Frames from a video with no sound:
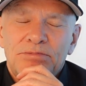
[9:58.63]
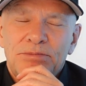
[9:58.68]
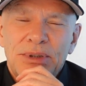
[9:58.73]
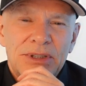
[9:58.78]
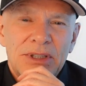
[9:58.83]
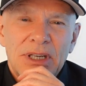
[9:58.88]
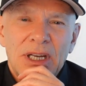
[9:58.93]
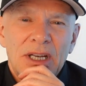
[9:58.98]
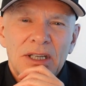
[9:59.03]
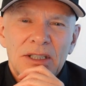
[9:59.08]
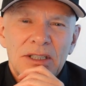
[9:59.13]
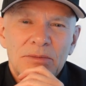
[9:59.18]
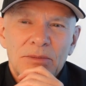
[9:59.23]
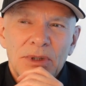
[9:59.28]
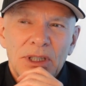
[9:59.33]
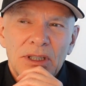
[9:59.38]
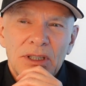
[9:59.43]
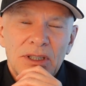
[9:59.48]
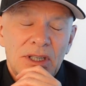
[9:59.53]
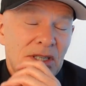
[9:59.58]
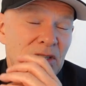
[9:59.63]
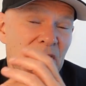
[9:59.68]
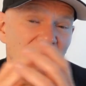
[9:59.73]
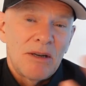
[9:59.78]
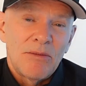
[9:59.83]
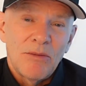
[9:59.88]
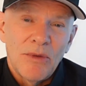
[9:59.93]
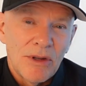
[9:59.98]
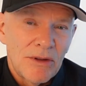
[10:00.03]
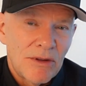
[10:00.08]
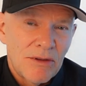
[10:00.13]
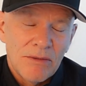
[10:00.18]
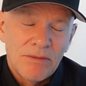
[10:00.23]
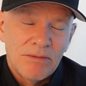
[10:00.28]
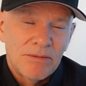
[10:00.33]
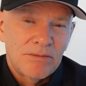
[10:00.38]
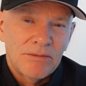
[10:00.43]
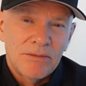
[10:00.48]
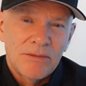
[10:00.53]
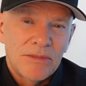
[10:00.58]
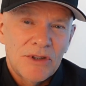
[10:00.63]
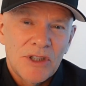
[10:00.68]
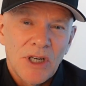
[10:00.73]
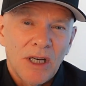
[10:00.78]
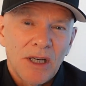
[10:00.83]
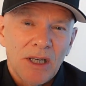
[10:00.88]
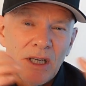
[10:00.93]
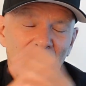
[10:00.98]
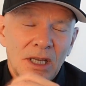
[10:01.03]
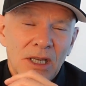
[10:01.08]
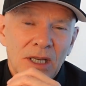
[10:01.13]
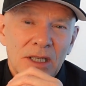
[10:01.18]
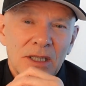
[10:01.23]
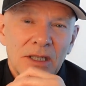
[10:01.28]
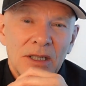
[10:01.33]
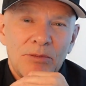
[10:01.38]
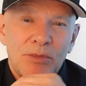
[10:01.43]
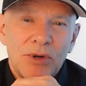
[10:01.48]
bizarre to me. It's the same with Charles Leclerc at the